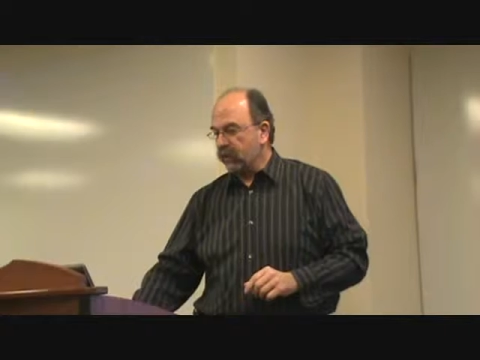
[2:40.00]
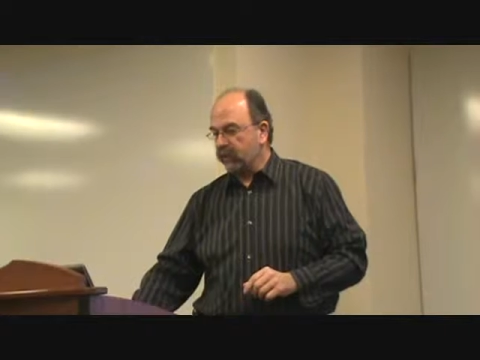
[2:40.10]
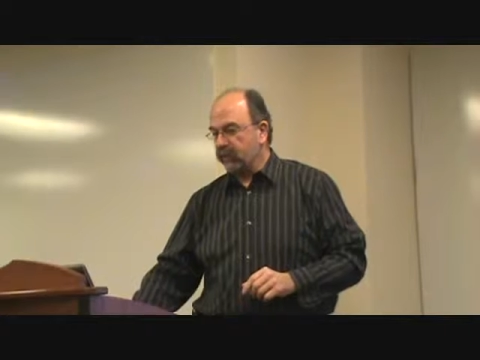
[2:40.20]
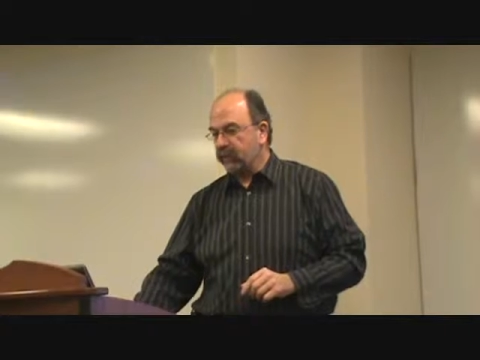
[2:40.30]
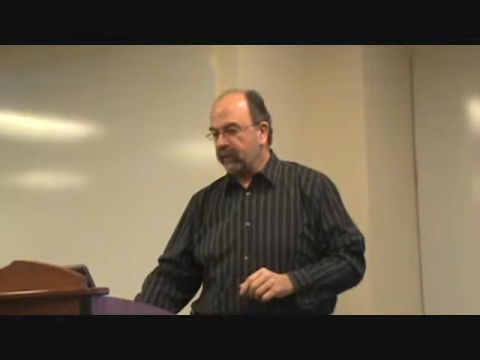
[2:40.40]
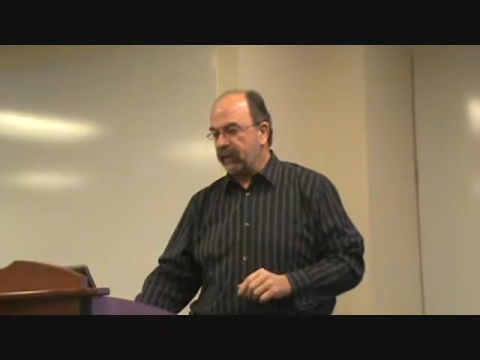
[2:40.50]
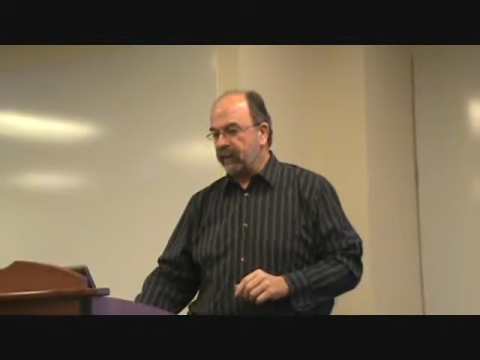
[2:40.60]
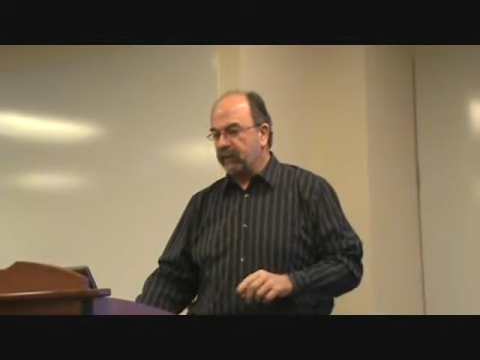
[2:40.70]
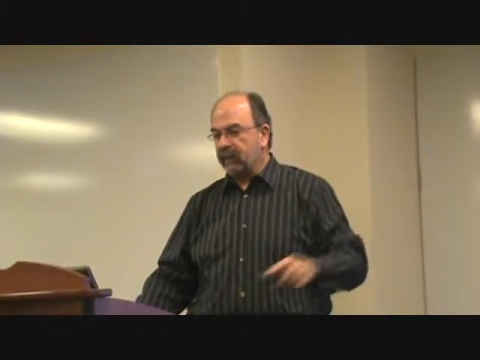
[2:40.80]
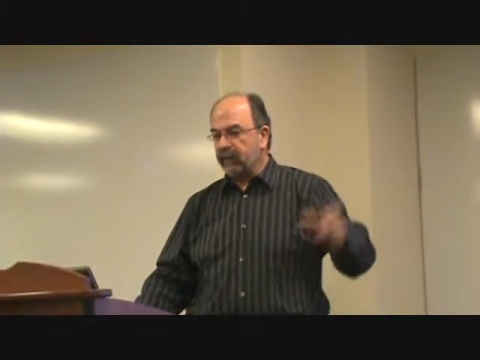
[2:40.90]
So
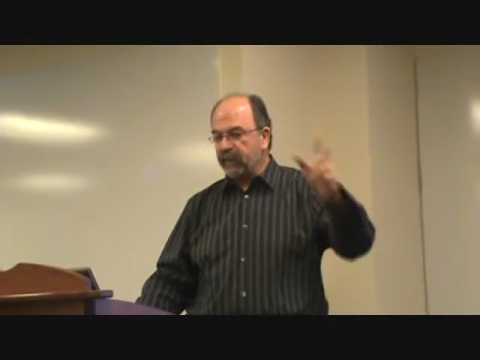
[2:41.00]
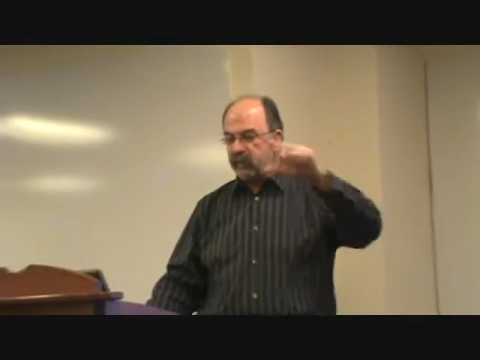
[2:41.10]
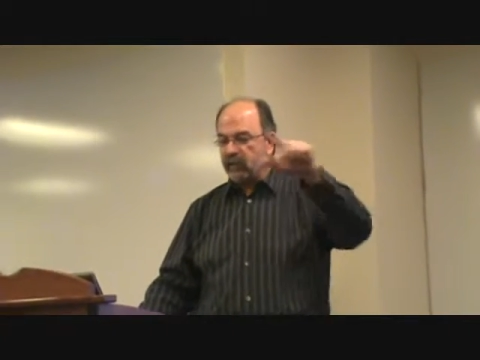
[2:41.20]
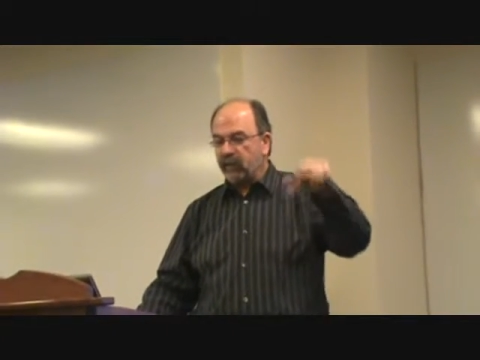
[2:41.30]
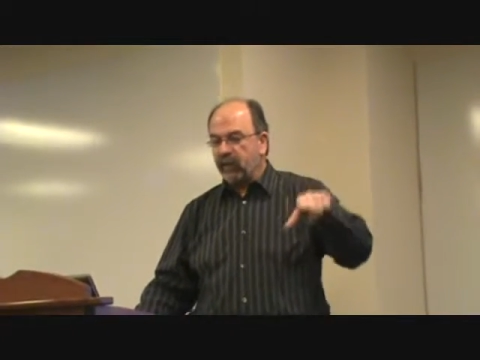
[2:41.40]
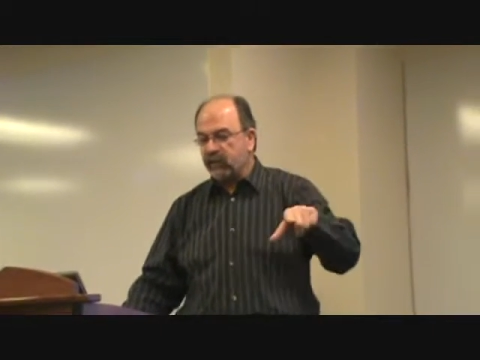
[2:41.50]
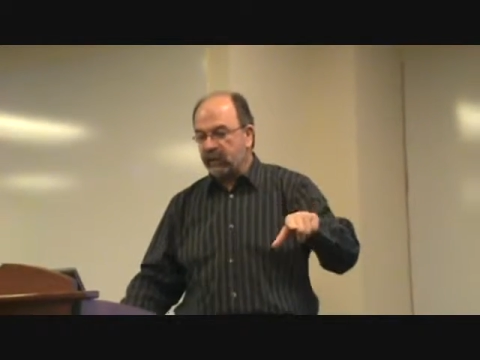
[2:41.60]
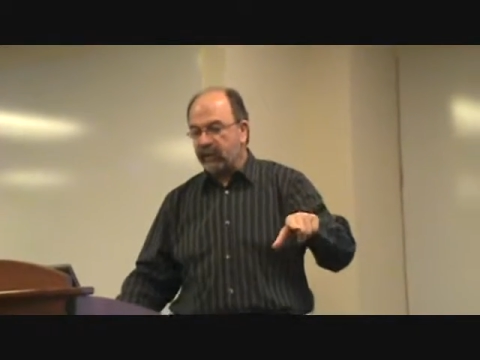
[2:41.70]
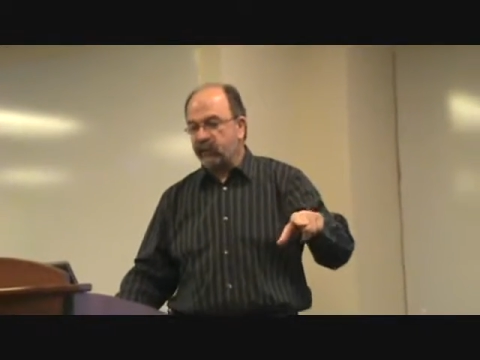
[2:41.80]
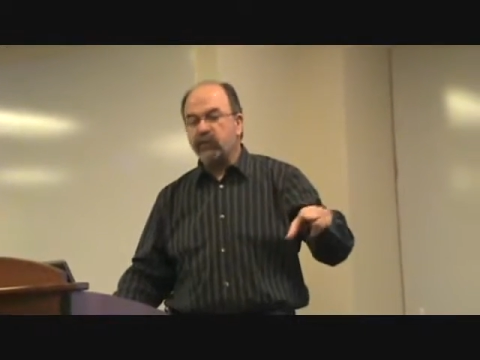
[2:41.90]
the companies in the
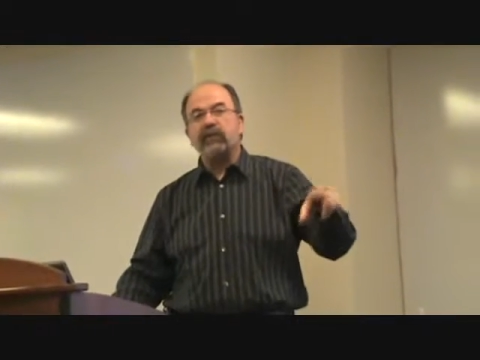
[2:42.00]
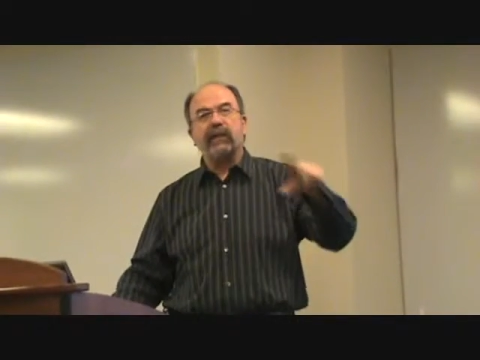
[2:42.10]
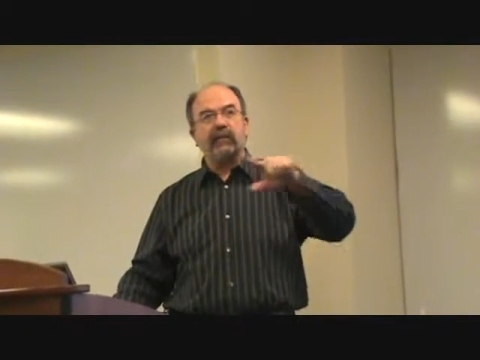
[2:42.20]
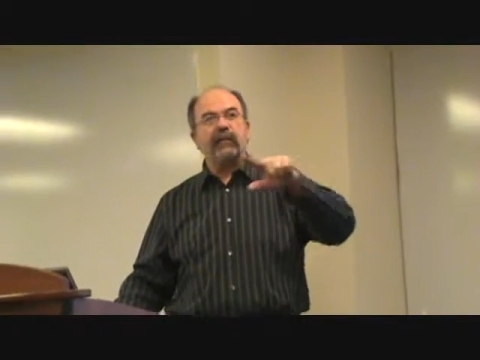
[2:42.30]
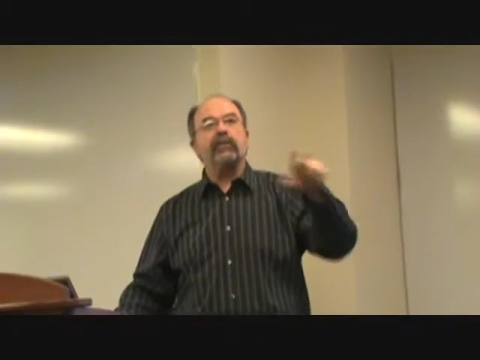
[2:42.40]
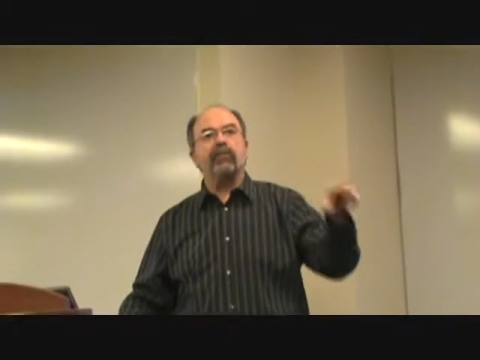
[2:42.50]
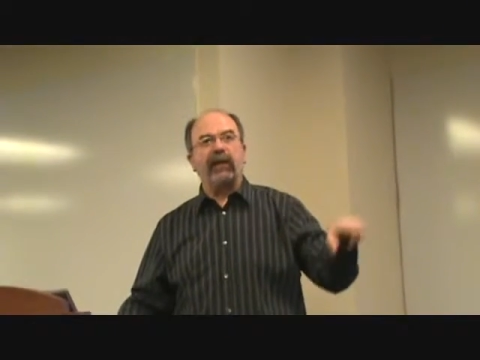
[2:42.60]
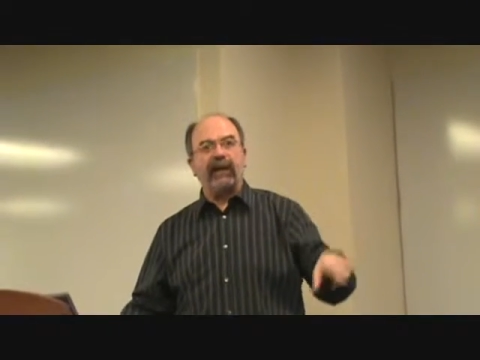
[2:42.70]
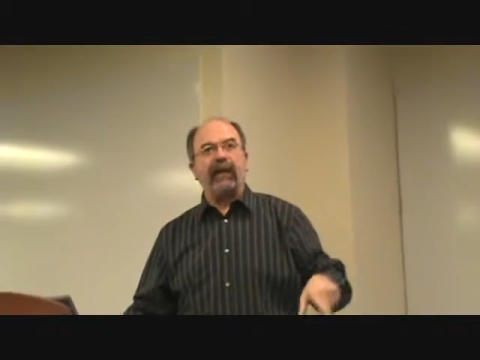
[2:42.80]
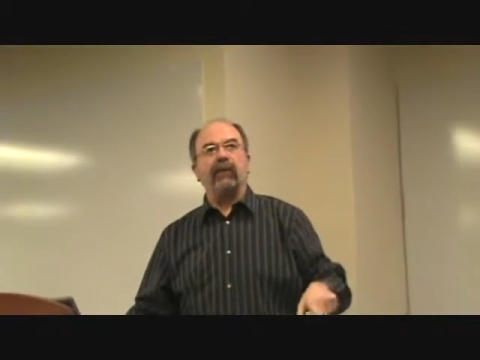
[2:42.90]
Boston area do tend to be
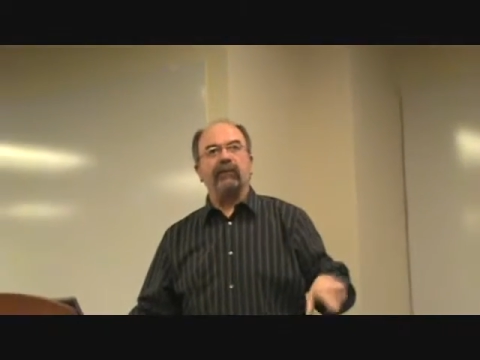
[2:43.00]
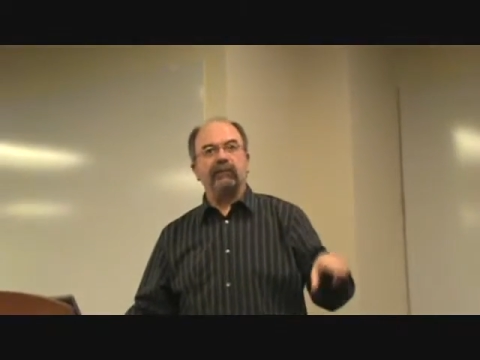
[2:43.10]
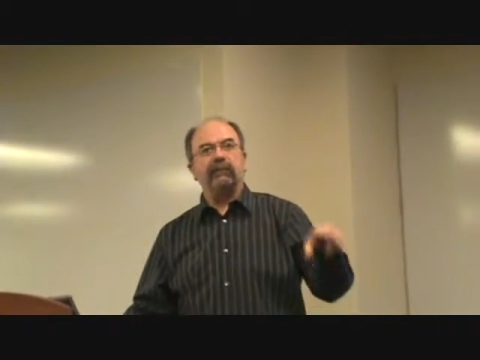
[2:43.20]
spread out.